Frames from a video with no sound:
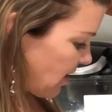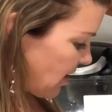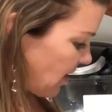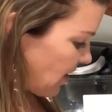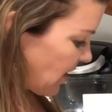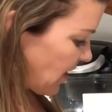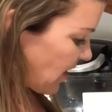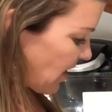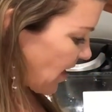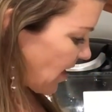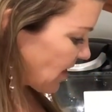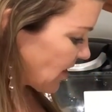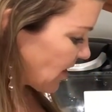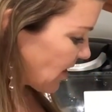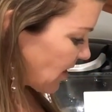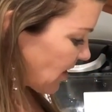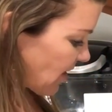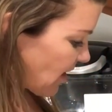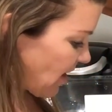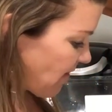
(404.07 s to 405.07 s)
it has,
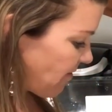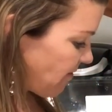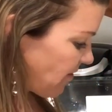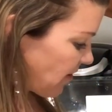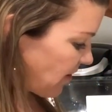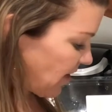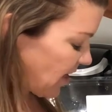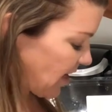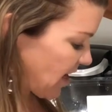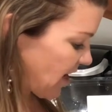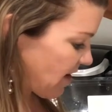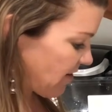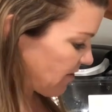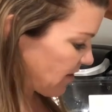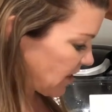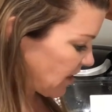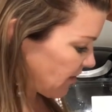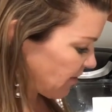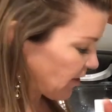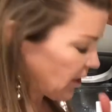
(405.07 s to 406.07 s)
I feel like kind of a
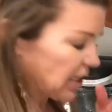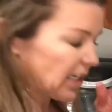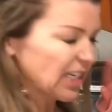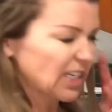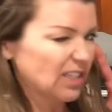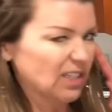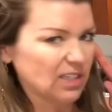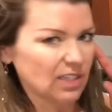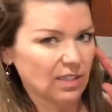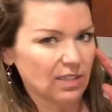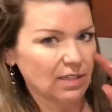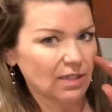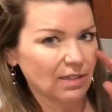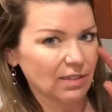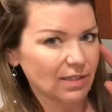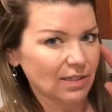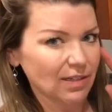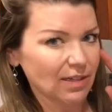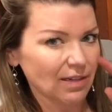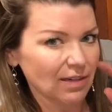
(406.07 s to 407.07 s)
different
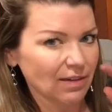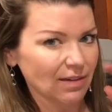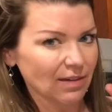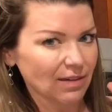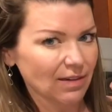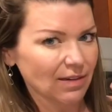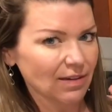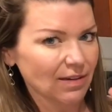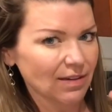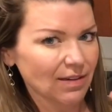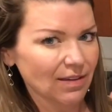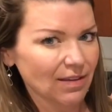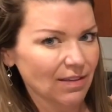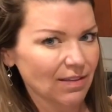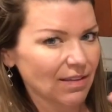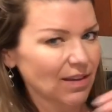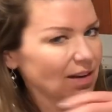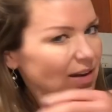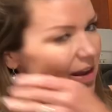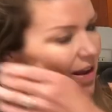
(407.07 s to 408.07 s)
consistency
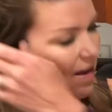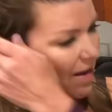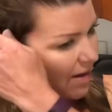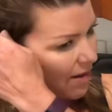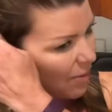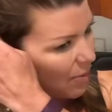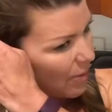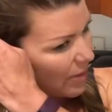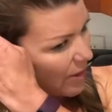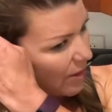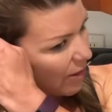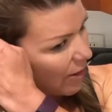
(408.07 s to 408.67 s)
than egg when you're